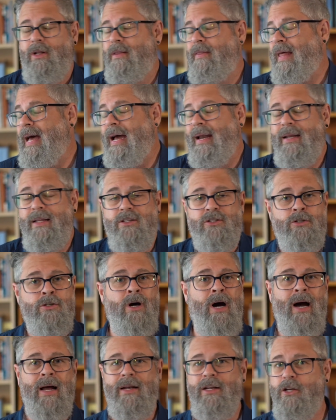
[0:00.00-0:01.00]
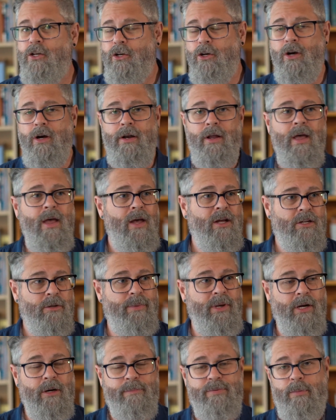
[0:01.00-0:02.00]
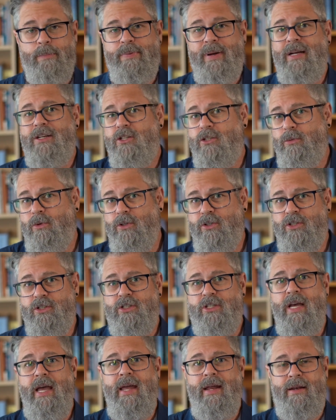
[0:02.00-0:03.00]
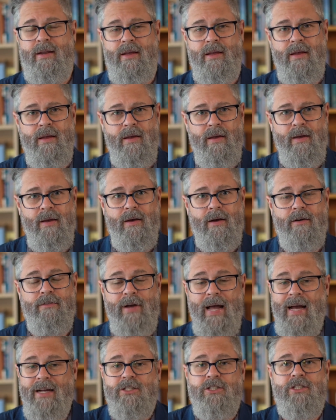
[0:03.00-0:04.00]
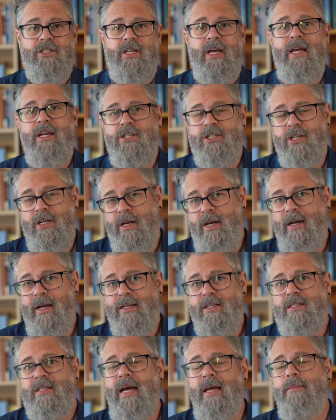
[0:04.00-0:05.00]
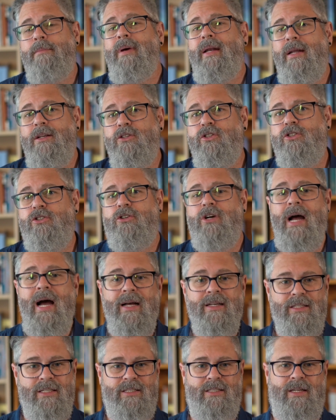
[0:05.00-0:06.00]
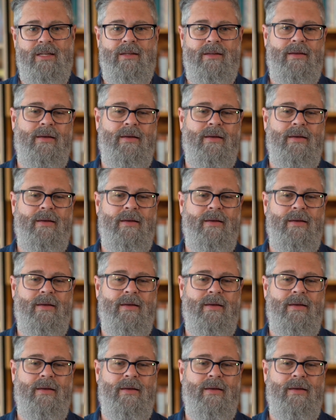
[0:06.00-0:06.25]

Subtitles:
and that is not good to be in a perpetual state of agitation and excitement and stress.